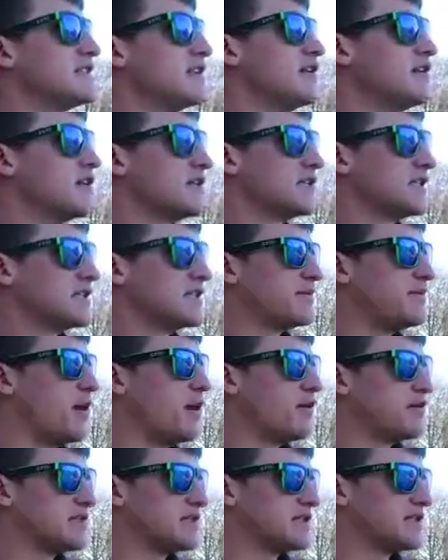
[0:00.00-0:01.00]
the hook's
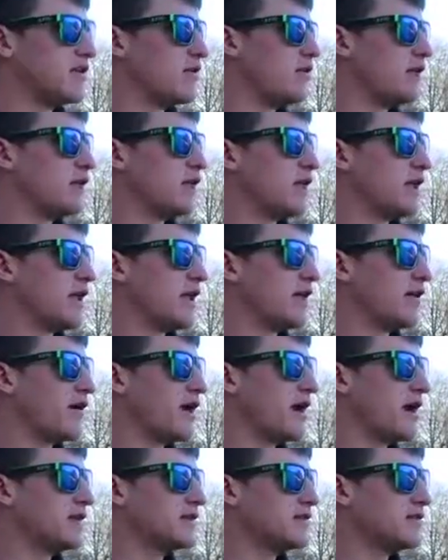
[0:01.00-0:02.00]
exposed, and it's gonna hook all that
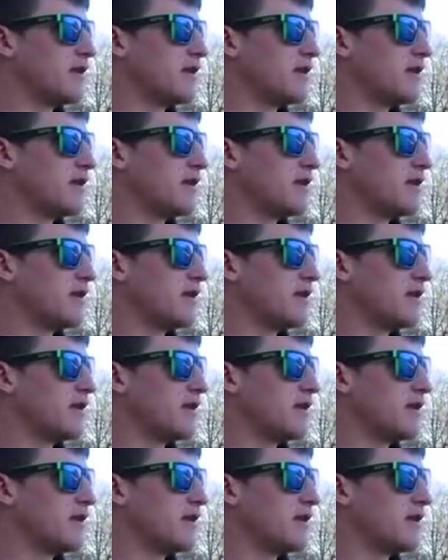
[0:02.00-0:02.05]
grass.